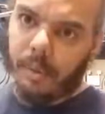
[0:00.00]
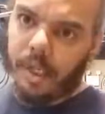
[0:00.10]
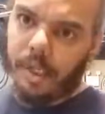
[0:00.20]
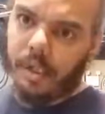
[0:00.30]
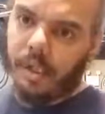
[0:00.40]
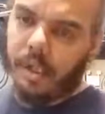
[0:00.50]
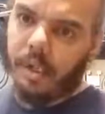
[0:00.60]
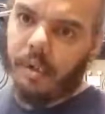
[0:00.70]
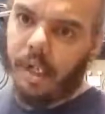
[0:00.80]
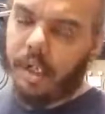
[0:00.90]
grease on
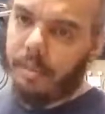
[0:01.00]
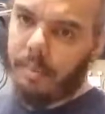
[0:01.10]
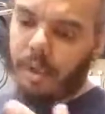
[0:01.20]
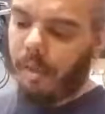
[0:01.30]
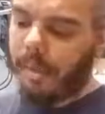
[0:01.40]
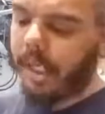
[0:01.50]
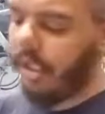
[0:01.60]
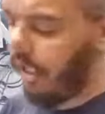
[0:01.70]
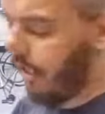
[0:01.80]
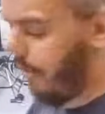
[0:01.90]
the cranks and put it all back
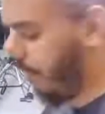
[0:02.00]
together.